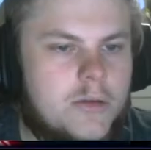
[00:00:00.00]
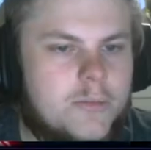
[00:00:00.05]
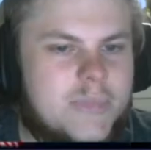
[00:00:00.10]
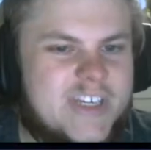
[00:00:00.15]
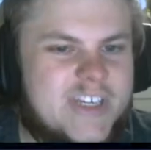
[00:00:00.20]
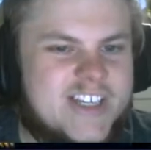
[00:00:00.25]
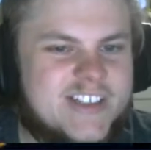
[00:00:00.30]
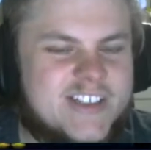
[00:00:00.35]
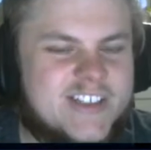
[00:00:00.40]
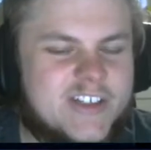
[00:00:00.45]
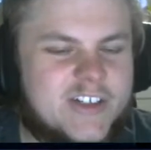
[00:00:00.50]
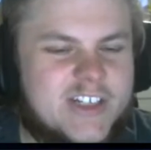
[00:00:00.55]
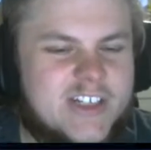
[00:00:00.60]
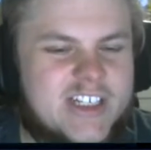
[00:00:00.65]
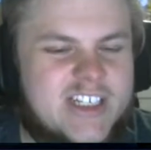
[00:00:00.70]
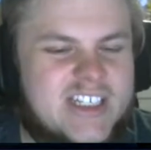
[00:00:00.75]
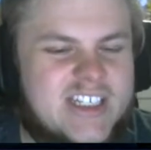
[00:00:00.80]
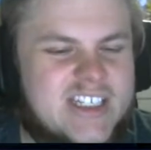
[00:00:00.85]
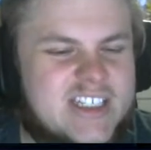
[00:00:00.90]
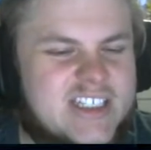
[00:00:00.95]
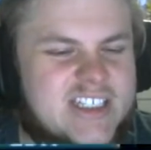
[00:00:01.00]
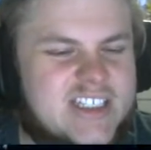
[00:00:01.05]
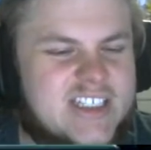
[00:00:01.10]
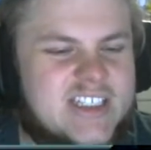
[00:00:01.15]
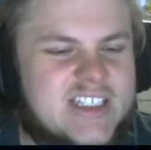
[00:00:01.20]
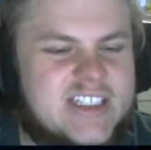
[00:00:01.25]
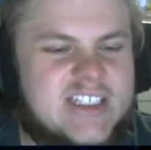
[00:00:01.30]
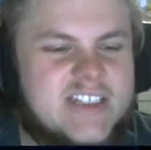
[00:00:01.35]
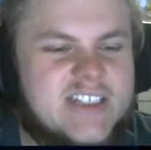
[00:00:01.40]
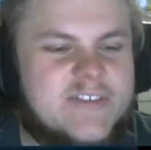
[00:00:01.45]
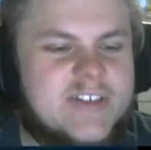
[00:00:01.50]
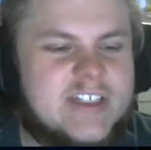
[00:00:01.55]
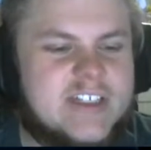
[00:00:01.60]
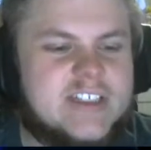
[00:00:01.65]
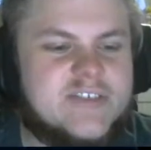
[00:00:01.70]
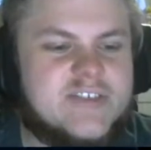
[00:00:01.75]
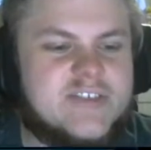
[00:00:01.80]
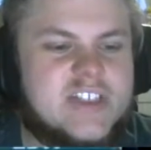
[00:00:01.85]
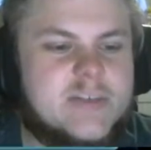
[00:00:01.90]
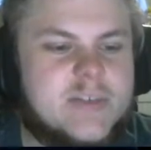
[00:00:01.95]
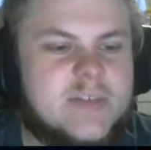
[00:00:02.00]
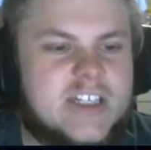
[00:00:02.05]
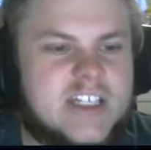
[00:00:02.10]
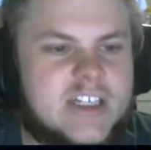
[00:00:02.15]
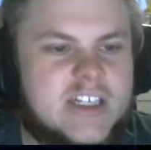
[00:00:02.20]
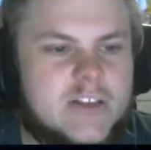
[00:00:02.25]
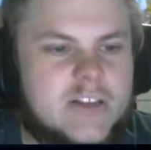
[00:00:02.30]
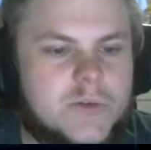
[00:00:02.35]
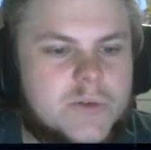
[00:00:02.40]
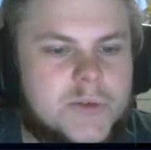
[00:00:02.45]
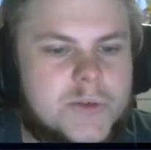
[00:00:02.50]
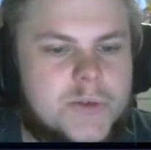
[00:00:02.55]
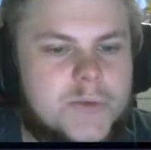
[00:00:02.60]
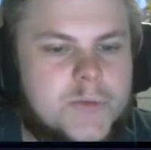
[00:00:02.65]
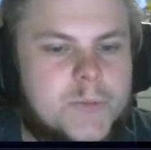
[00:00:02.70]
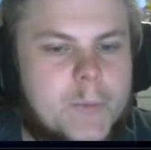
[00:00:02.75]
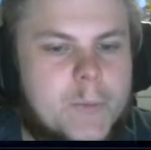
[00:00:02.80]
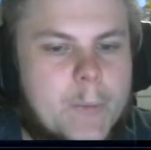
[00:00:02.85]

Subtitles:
because they're an easy defensive team to get through.